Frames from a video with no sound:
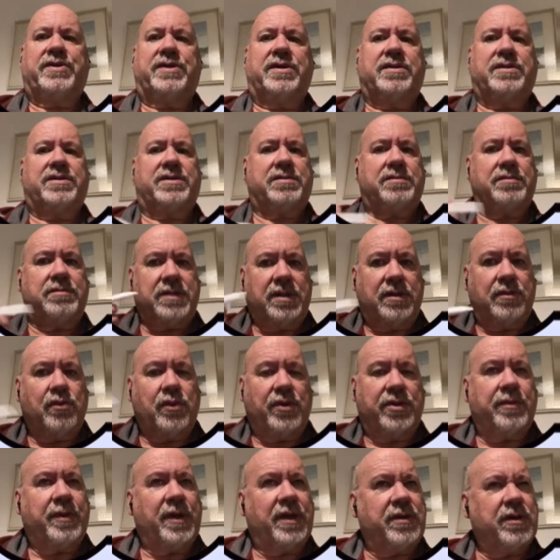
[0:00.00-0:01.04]
it's what
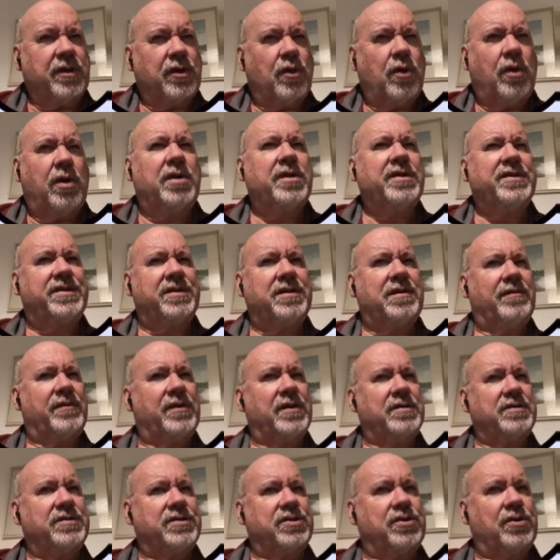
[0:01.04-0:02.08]
about the quality of
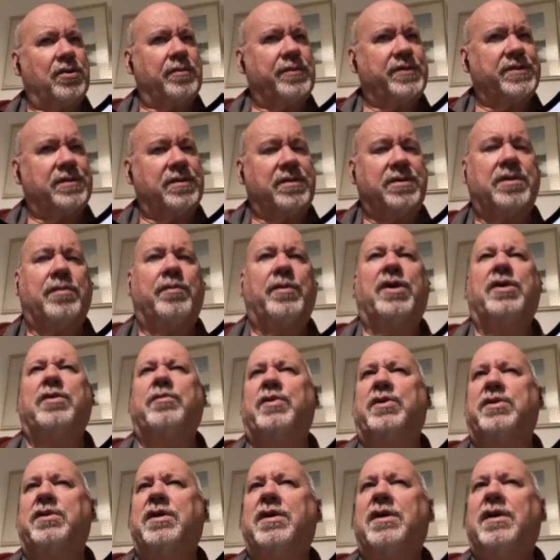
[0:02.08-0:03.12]
those jobs at the
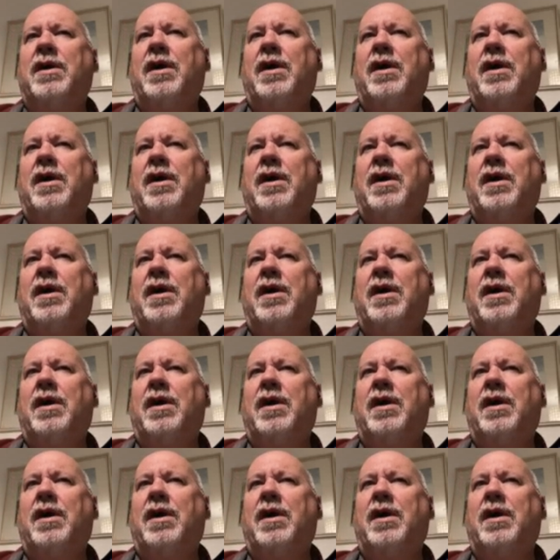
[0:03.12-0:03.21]
moment.